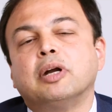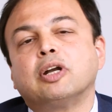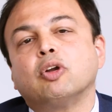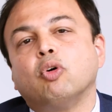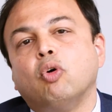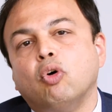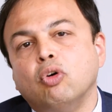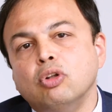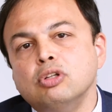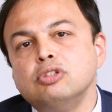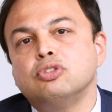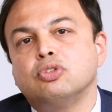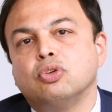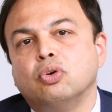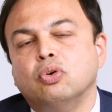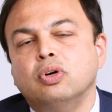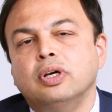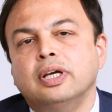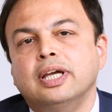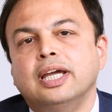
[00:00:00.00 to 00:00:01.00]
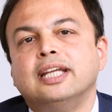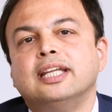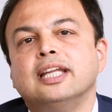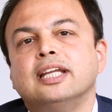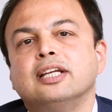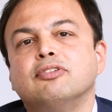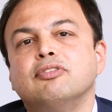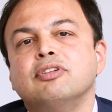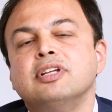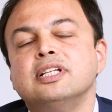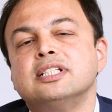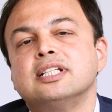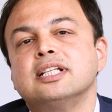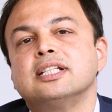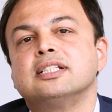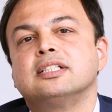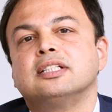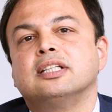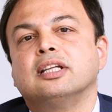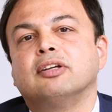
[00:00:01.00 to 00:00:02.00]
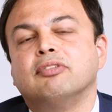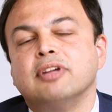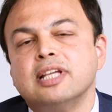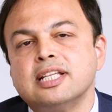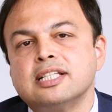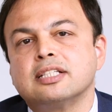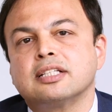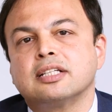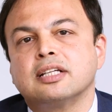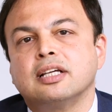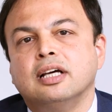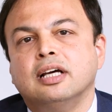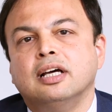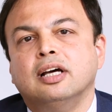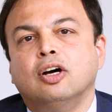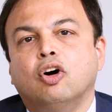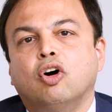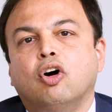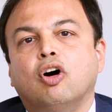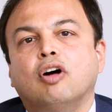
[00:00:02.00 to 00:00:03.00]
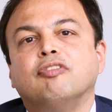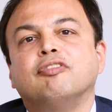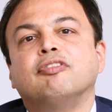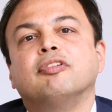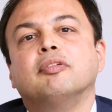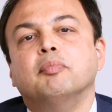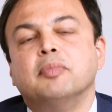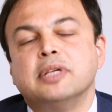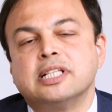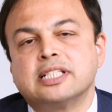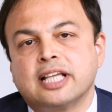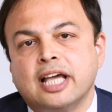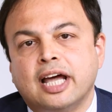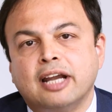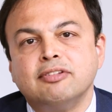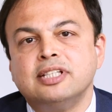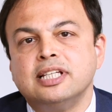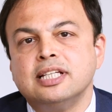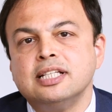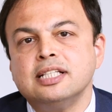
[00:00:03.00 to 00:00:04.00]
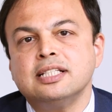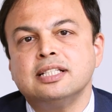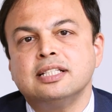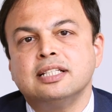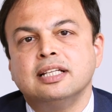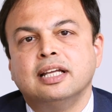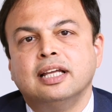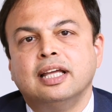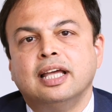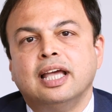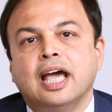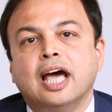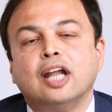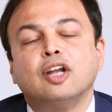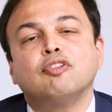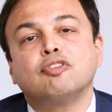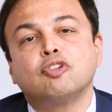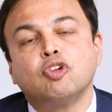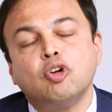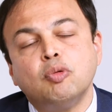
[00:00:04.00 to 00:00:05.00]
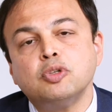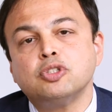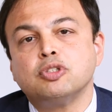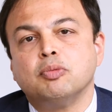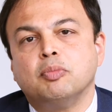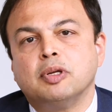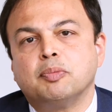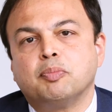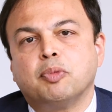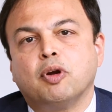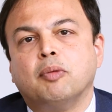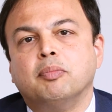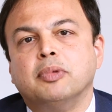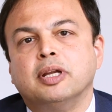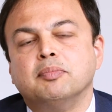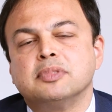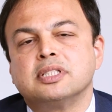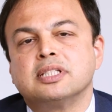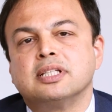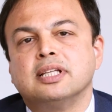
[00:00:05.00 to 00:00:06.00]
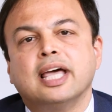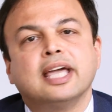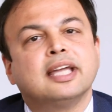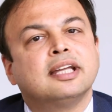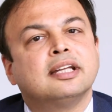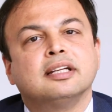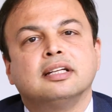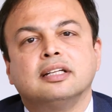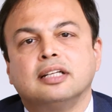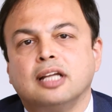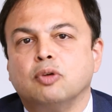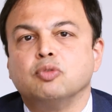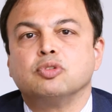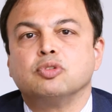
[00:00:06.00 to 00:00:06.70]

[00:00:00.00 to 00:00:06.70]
but also it increases the risk of miscarriages and of chromosomal problems like